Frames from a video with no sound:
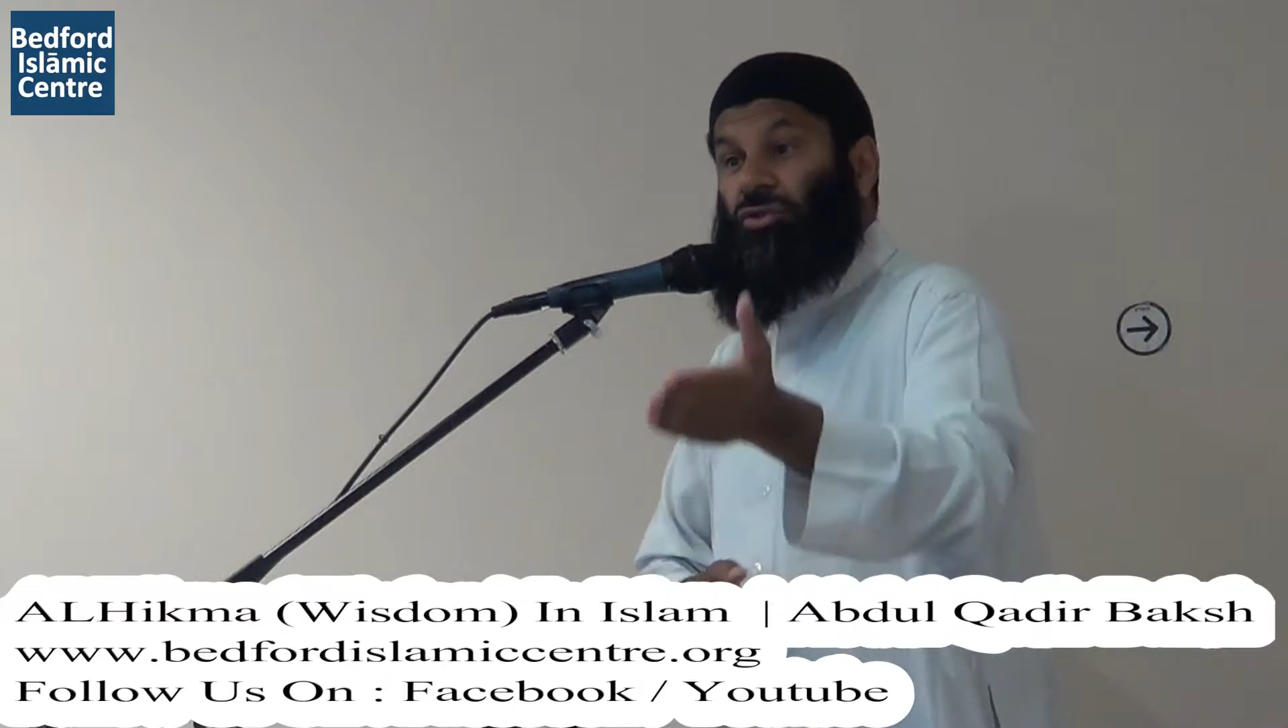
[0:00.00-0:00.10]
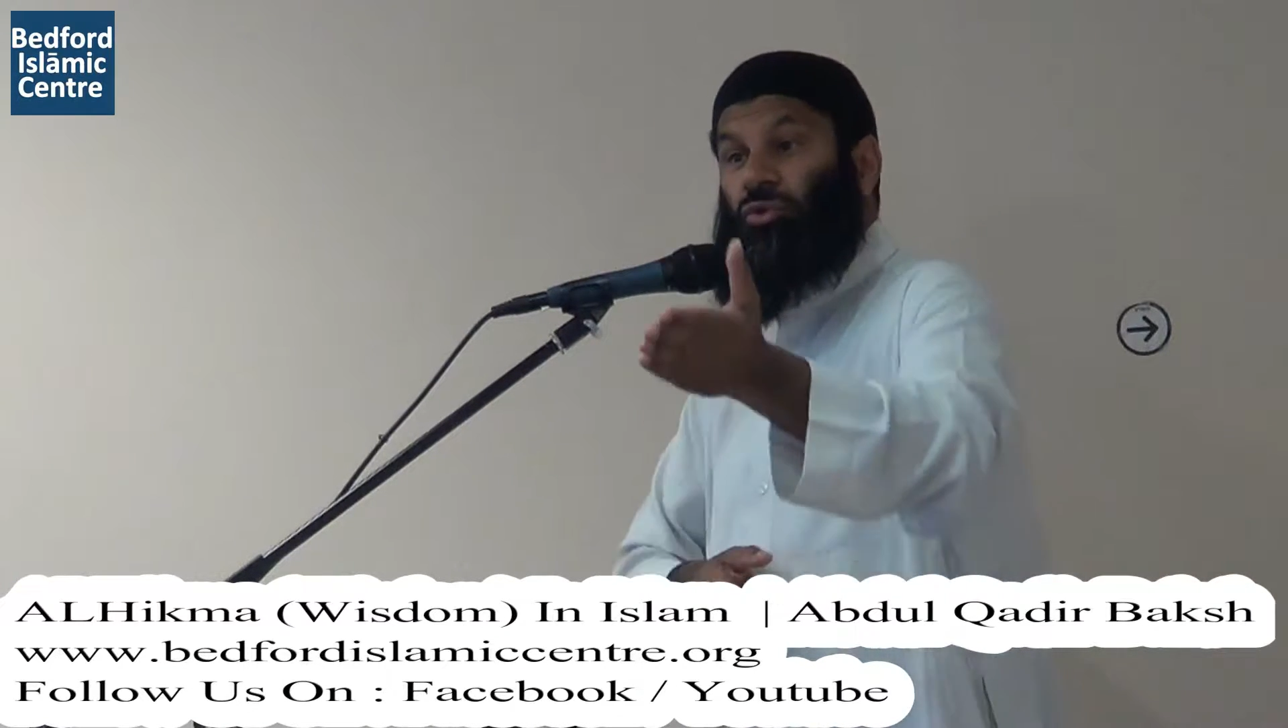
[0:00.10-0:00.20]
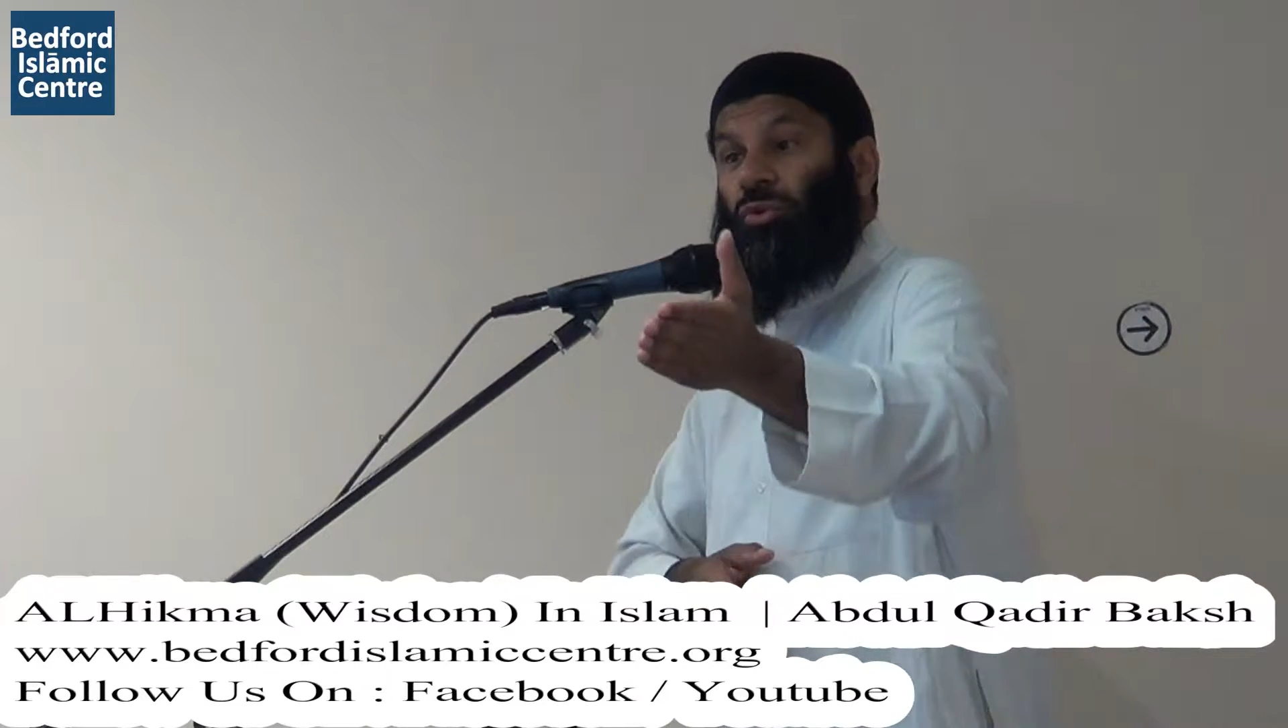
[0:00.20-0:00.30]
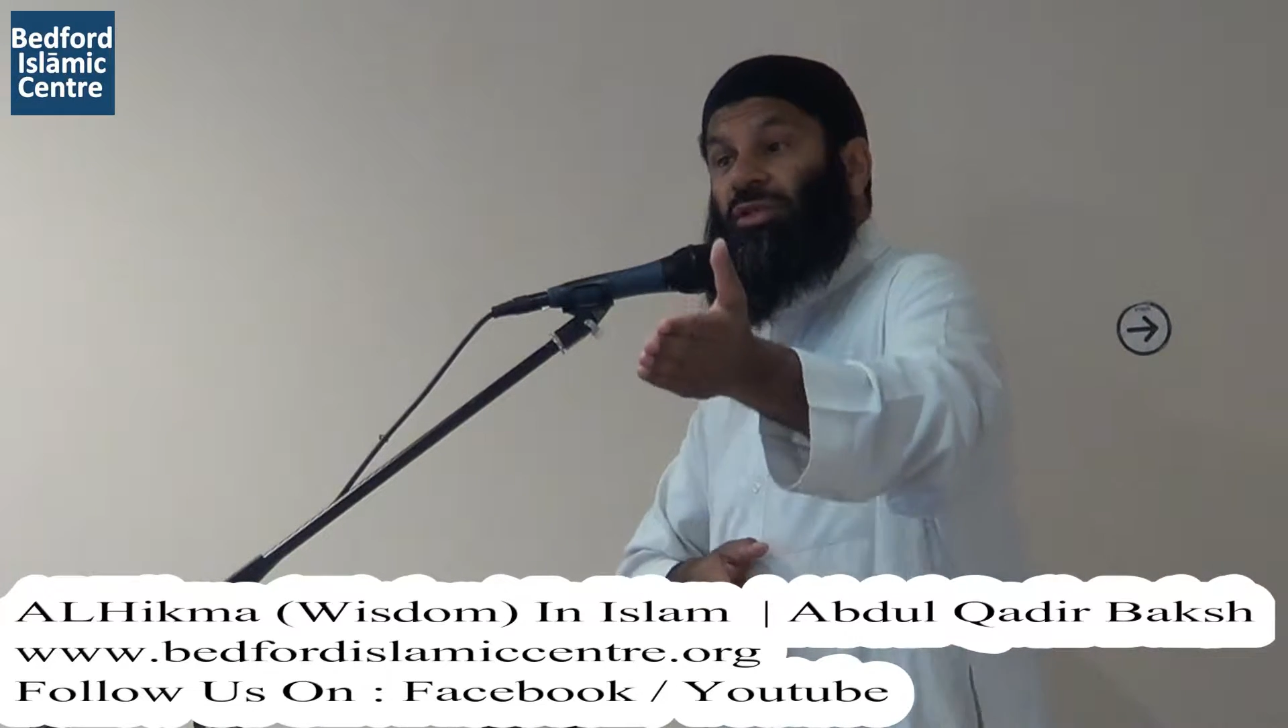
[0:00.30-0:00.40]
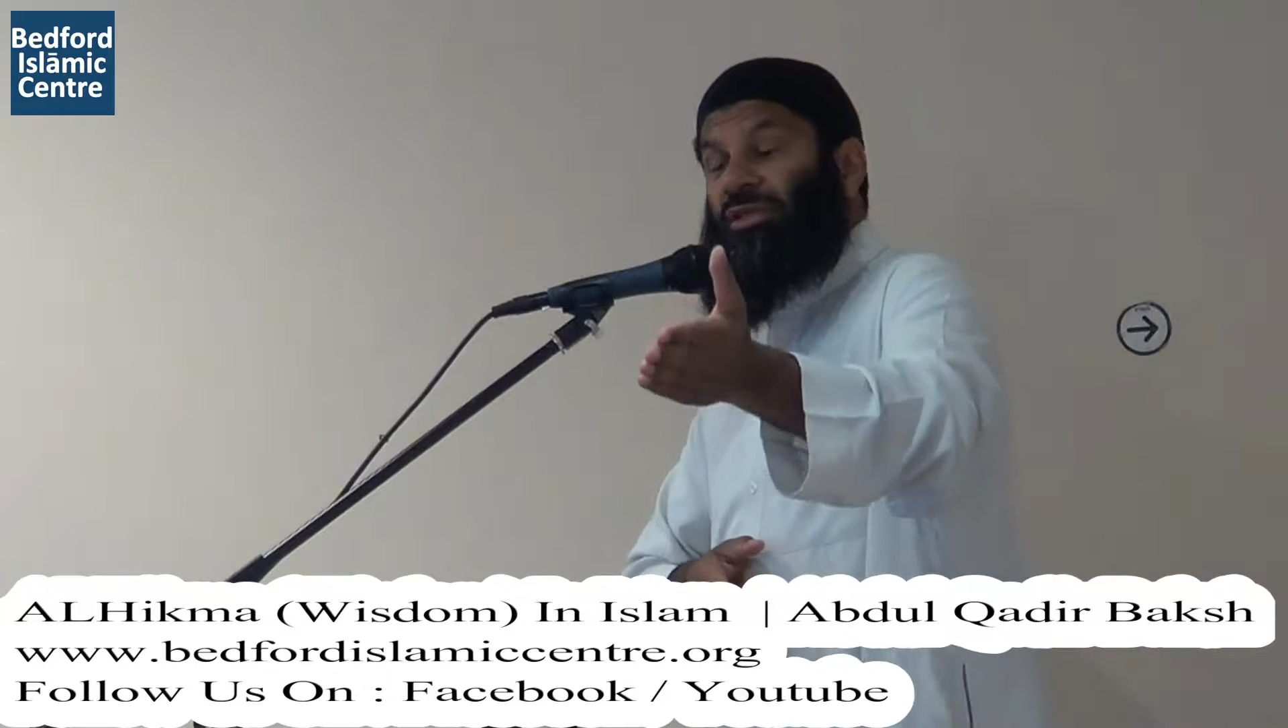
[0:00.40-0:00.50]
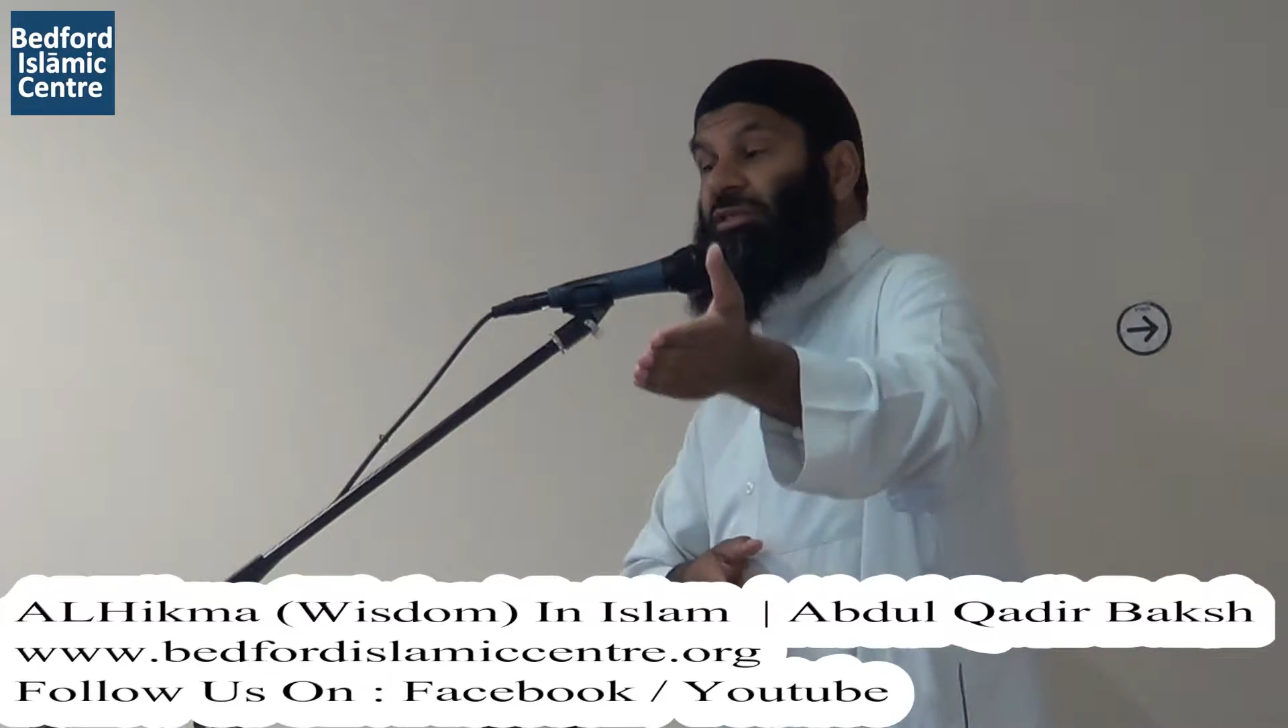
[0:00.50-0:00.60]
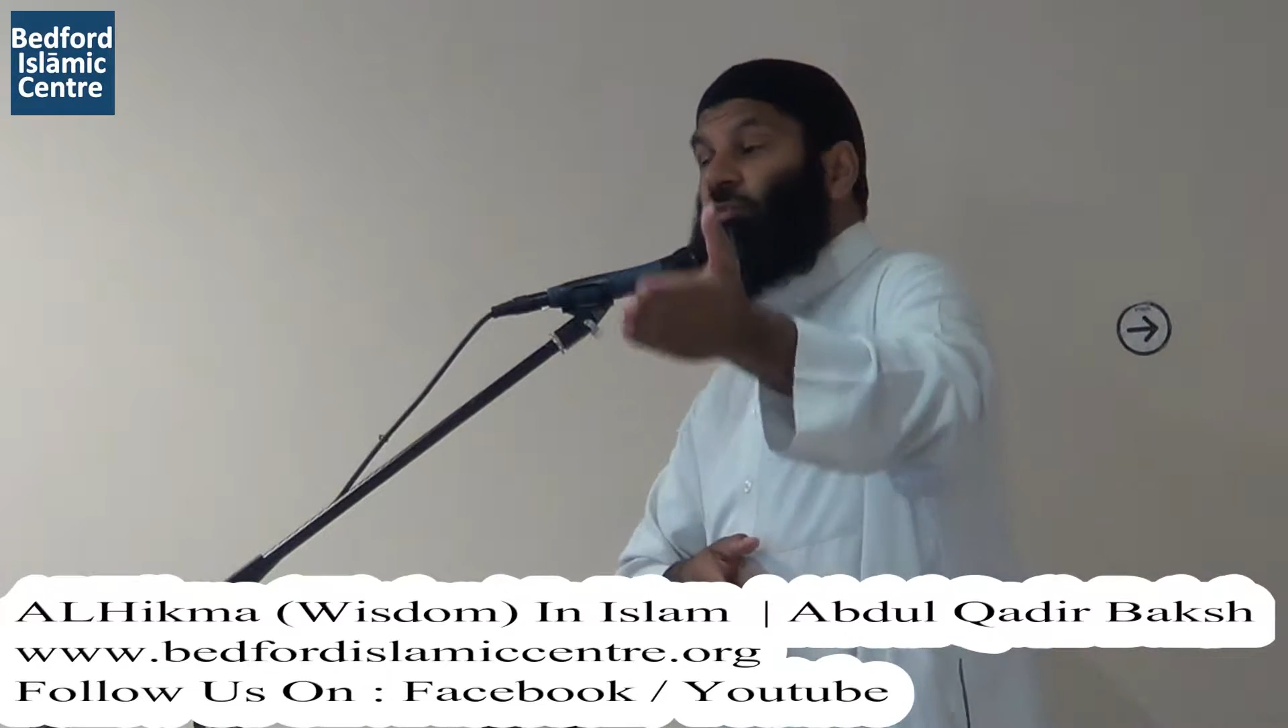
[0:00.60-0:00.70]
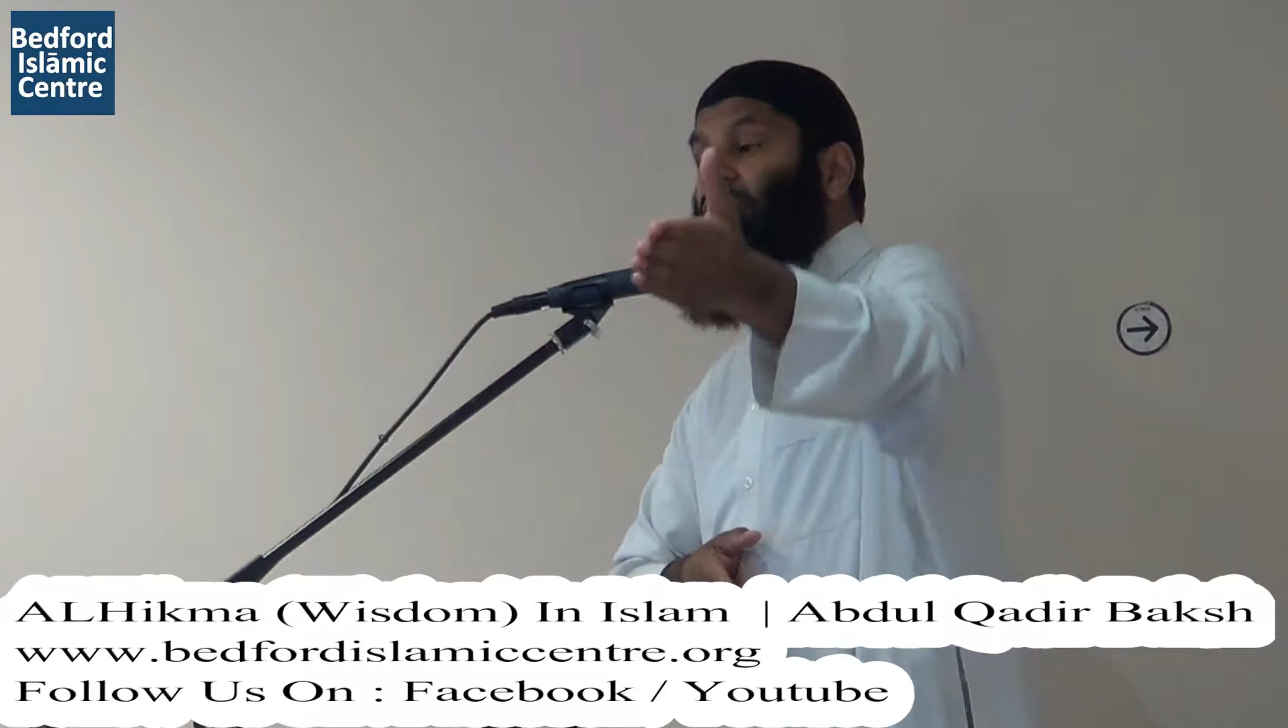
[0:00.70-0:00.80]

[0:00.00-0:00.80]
Rasulullah